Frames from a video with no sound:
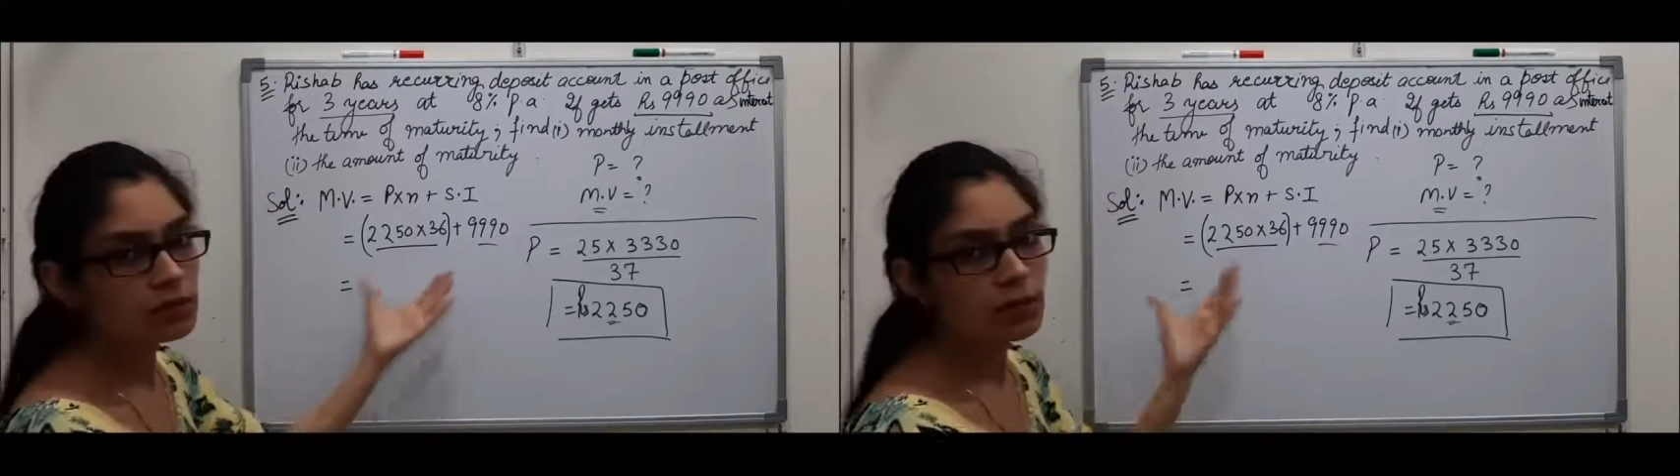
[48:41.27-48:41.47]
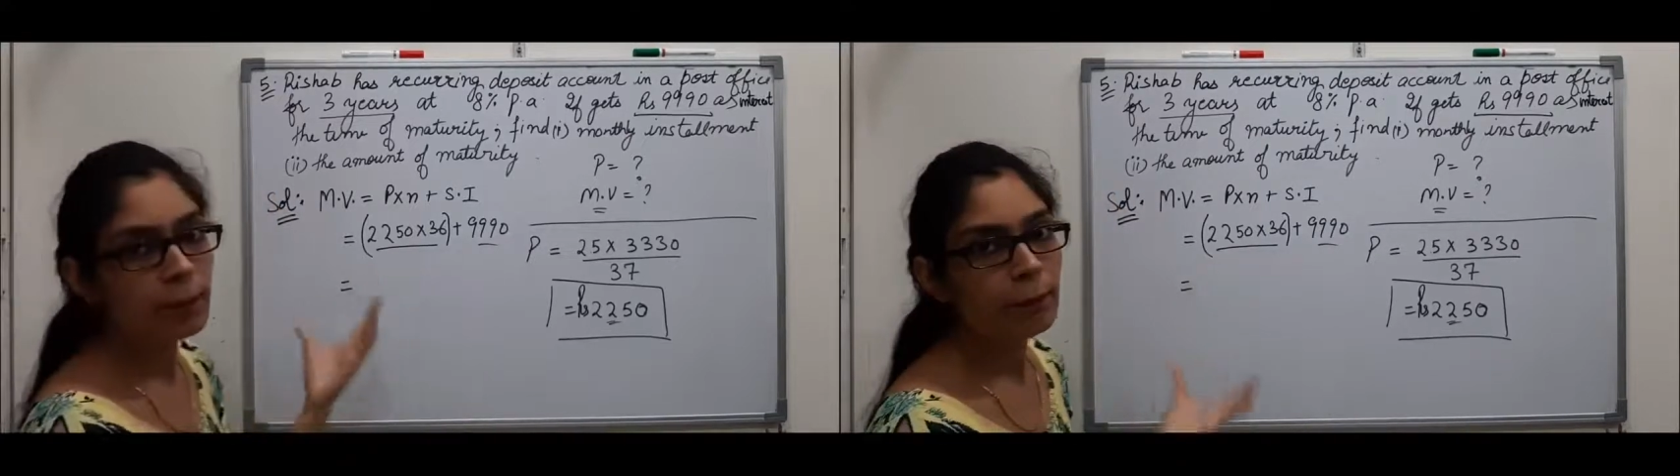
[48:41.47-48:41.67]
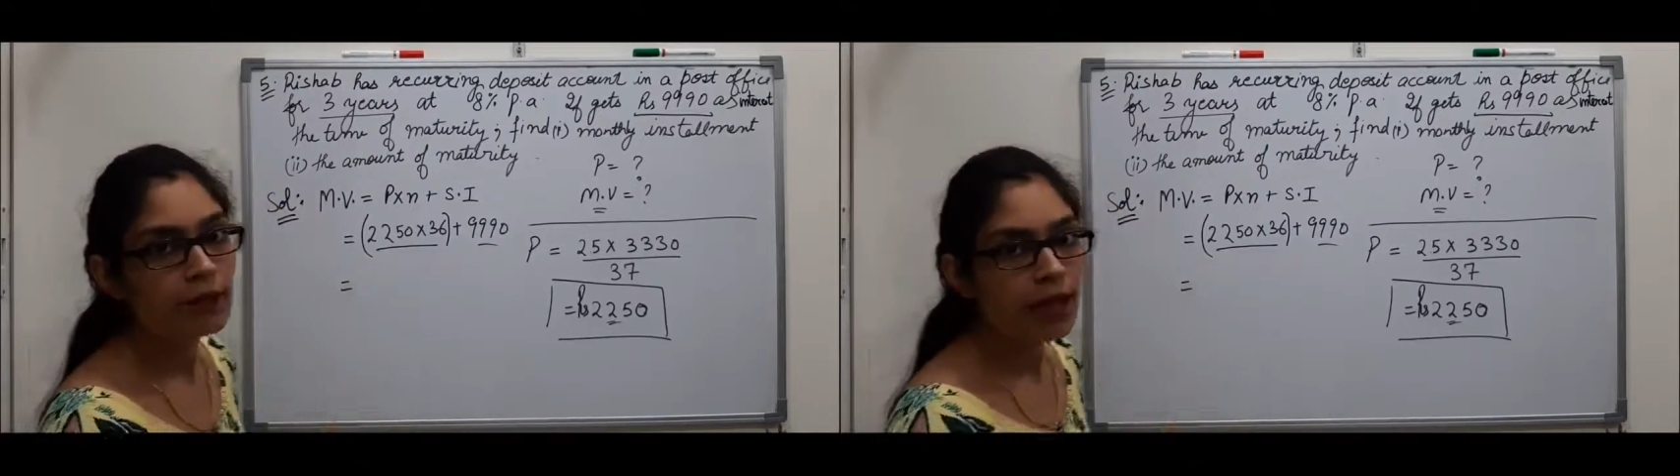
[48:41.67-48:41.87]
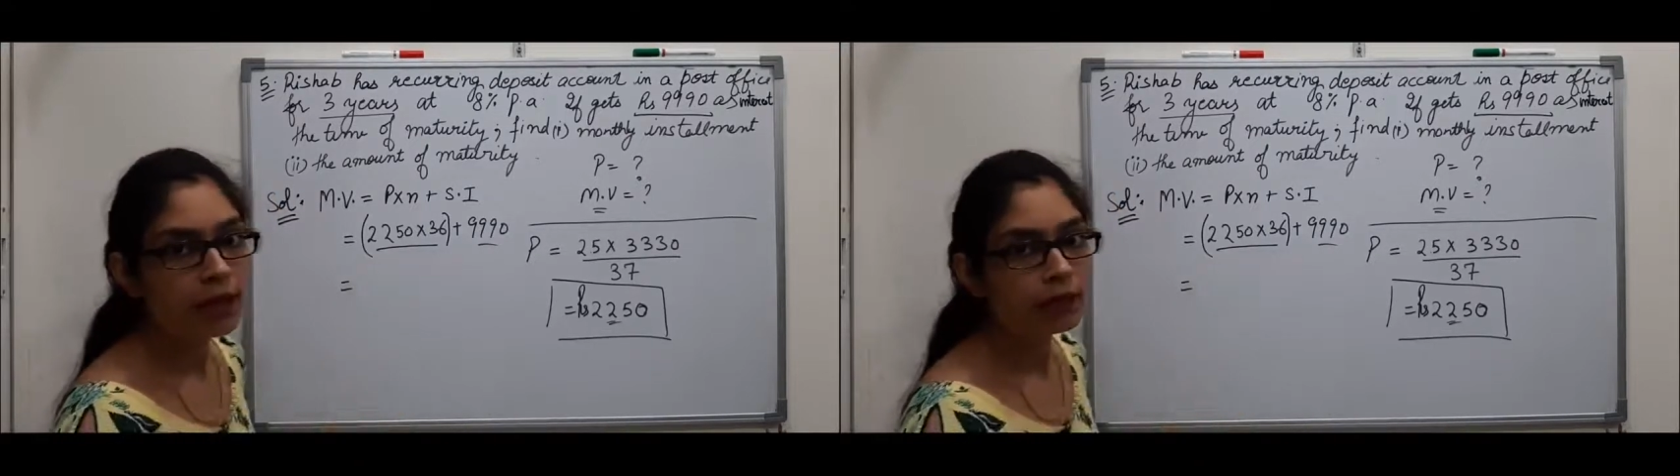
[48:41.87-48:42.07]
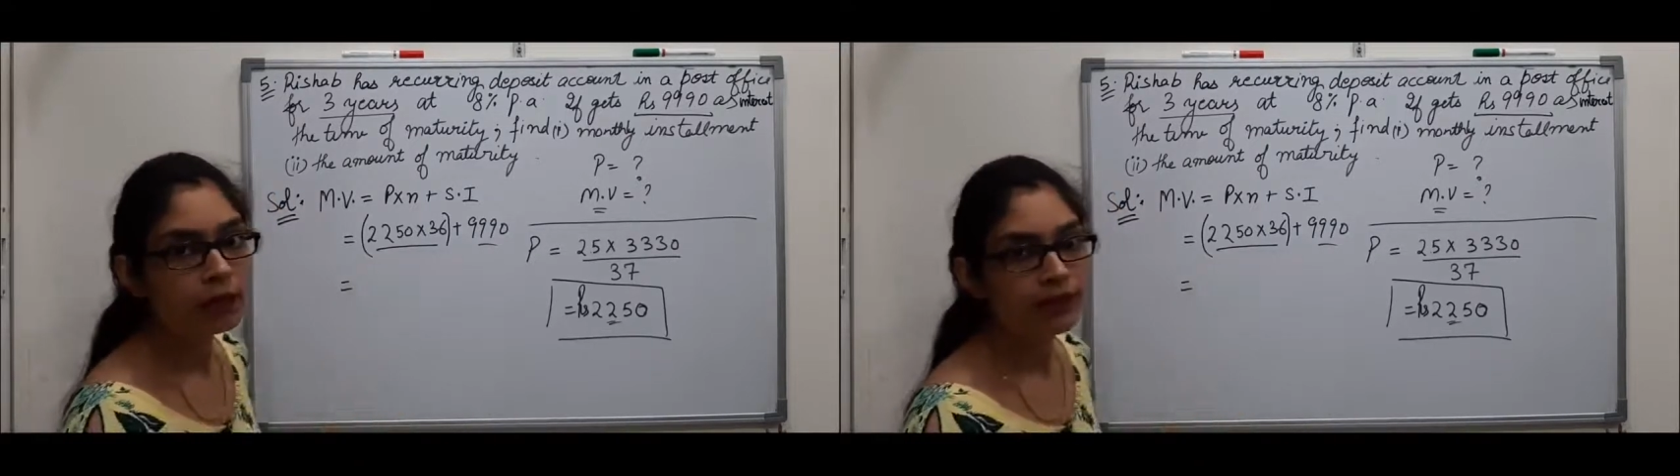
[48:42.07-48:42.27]
simple
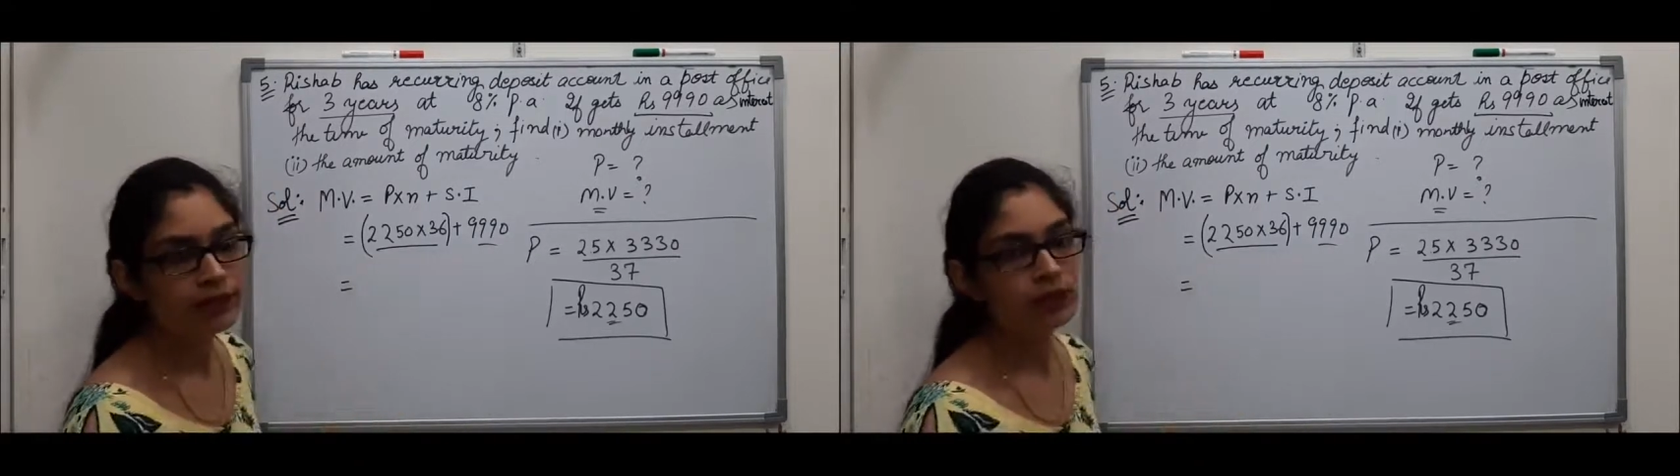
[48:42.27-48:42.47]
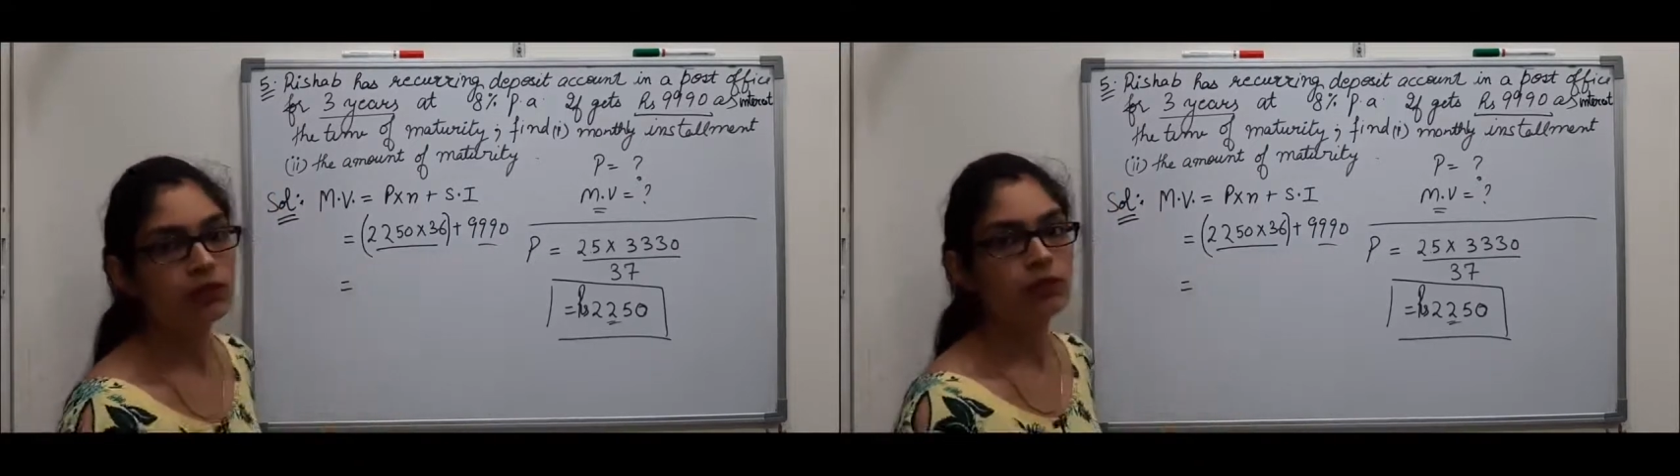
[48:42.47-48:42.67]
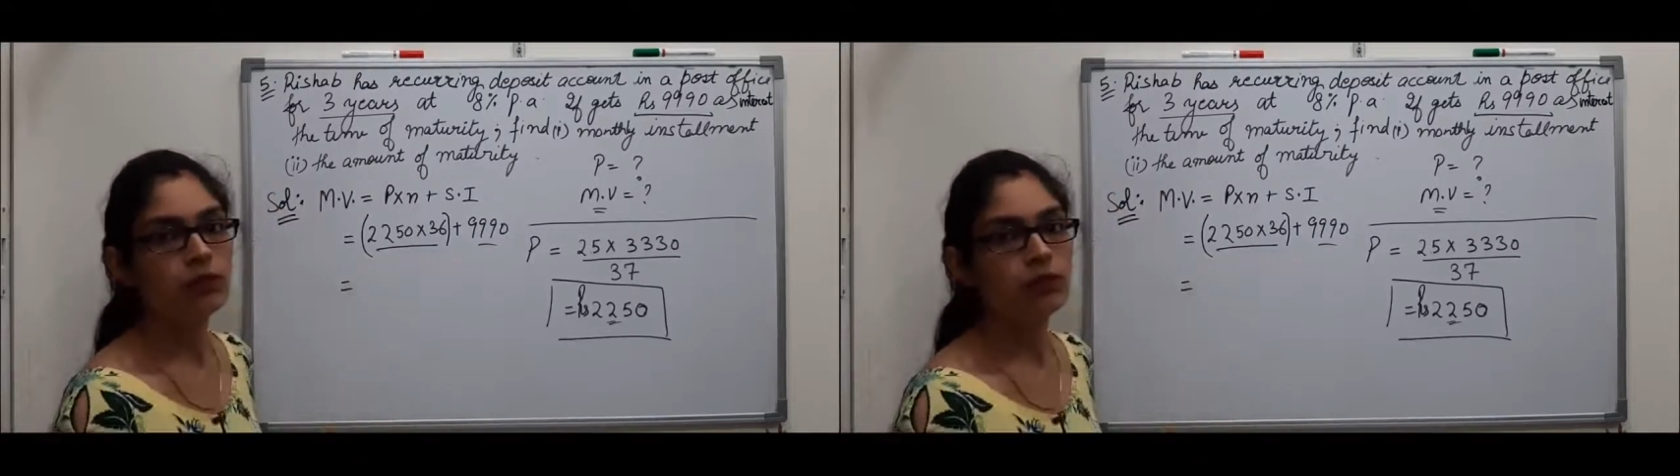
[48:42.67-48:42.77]
calculations,